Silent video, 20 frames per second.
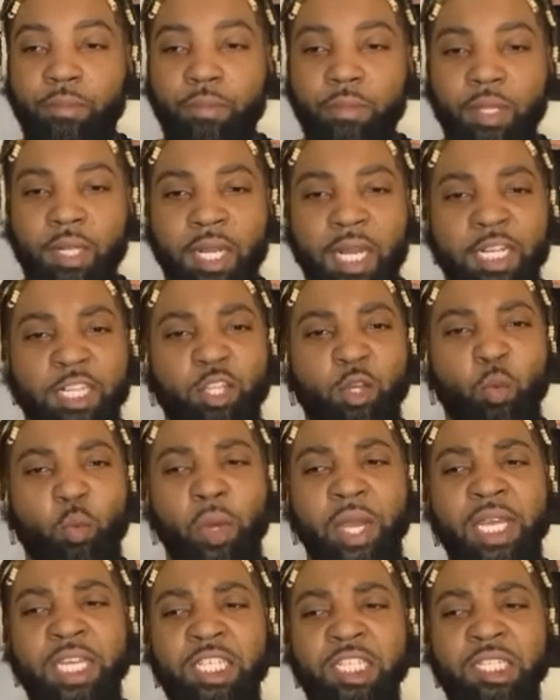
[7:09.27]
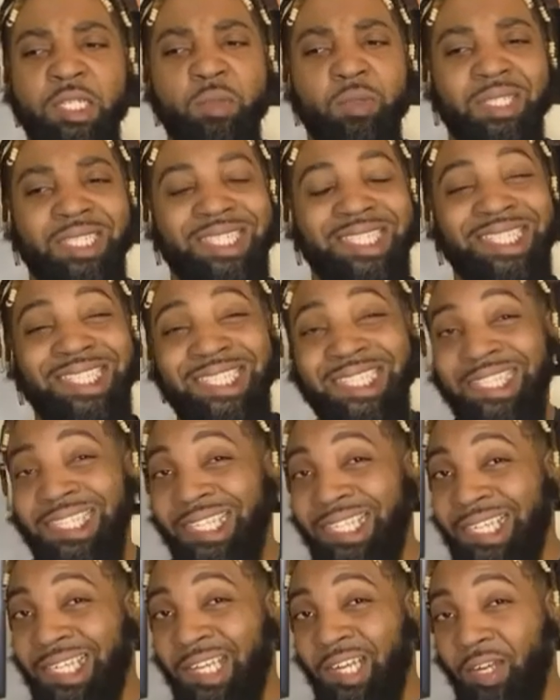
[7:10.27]
like the way she was
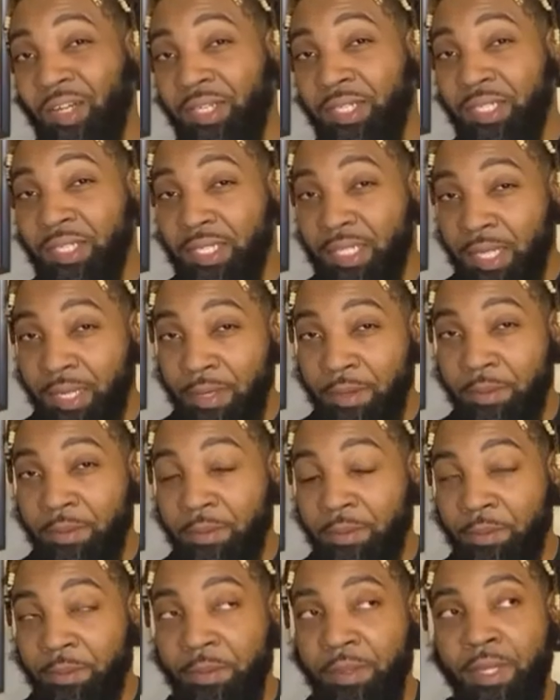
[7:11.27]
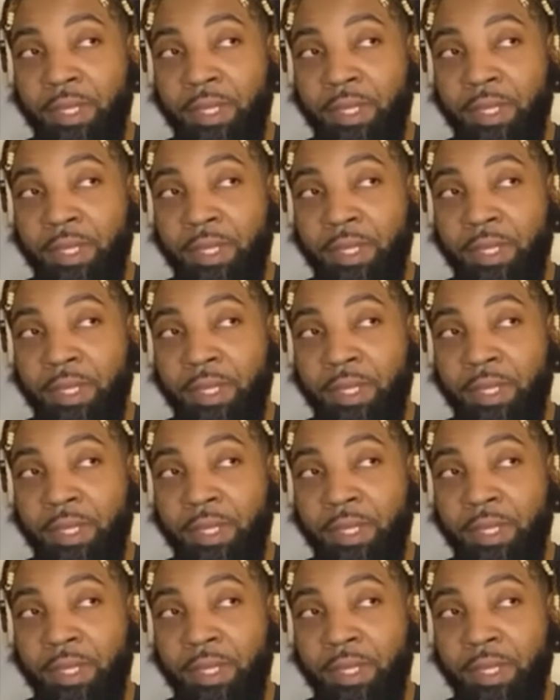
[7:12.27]
singing on this album,